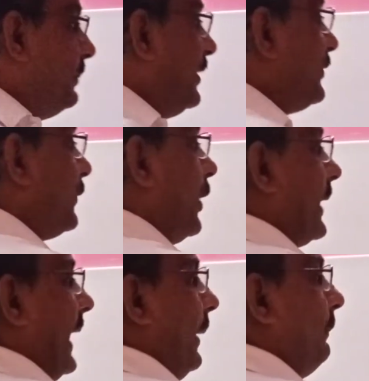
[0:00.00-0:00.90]
Means
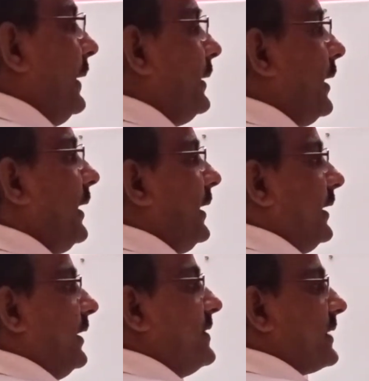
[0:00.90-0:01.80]
for ammeter
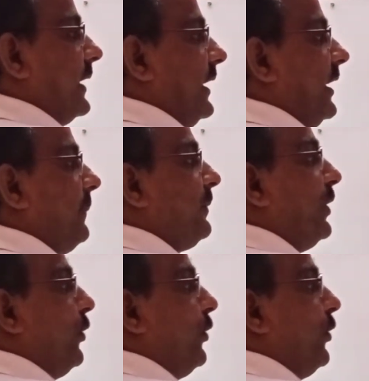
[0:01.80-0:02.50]
it is A,